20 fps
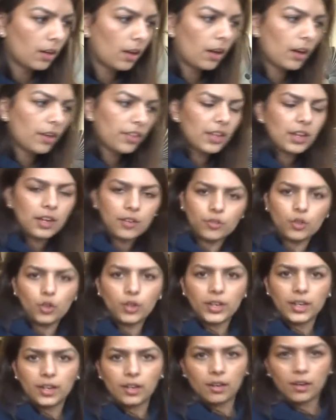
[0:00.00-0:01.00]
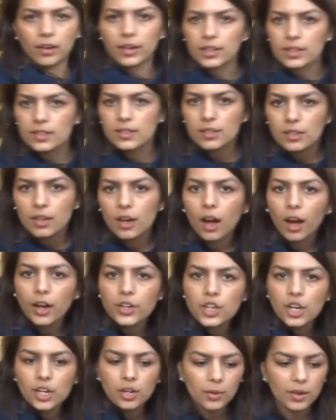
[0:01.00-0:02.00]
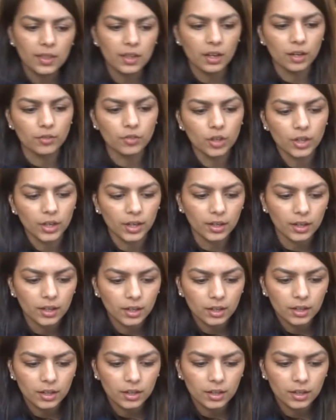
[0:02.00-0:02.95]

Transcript: I think I've got it, guys. I genuinely think I've got it.